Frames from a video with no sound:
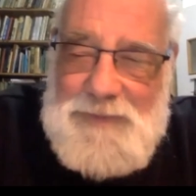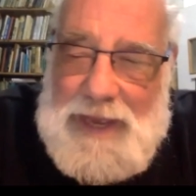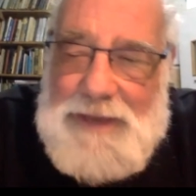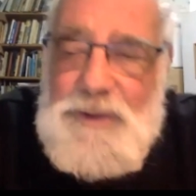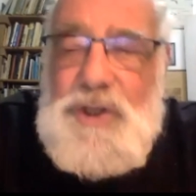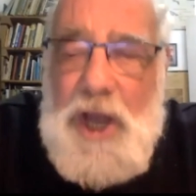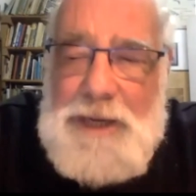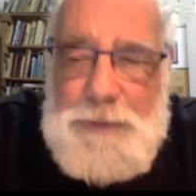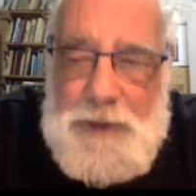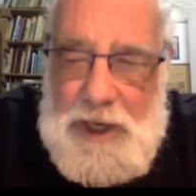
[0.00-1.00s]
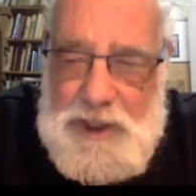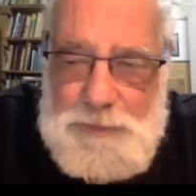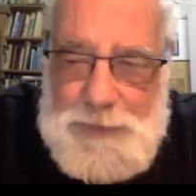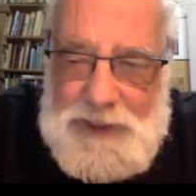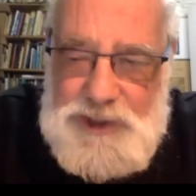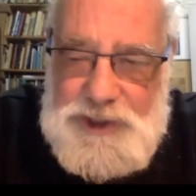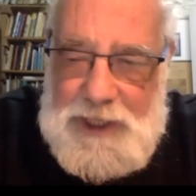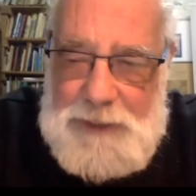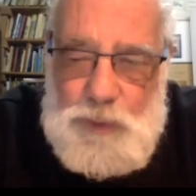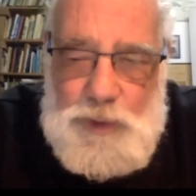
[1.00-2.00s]
I don't talk about occupation
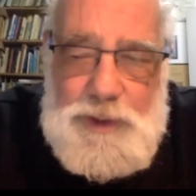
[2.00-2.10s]
anymore.